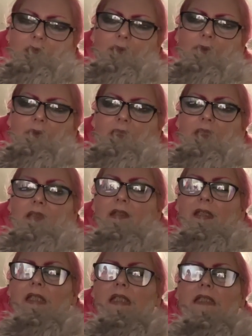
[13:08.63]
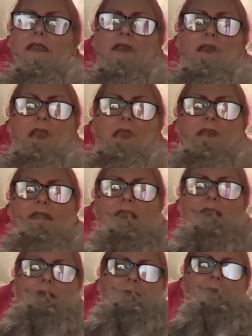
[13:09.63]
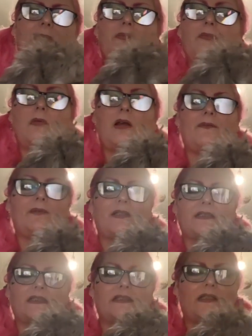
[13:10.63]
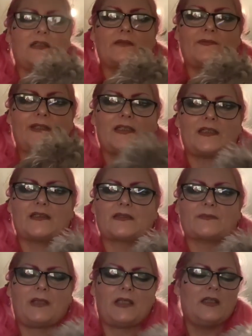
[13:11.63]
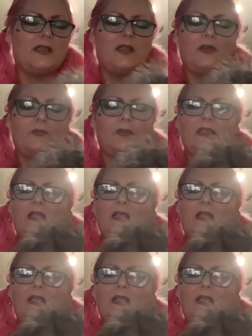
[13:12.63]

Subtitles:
know, it is, like I say, people might find it an inconvenience, but we